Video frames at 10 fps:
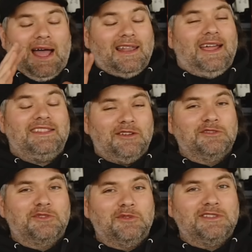like the
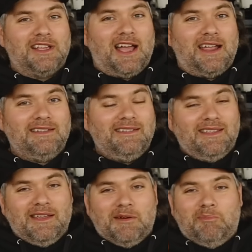old school design,
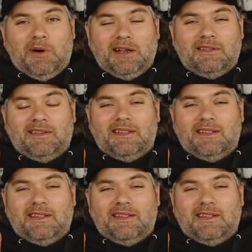but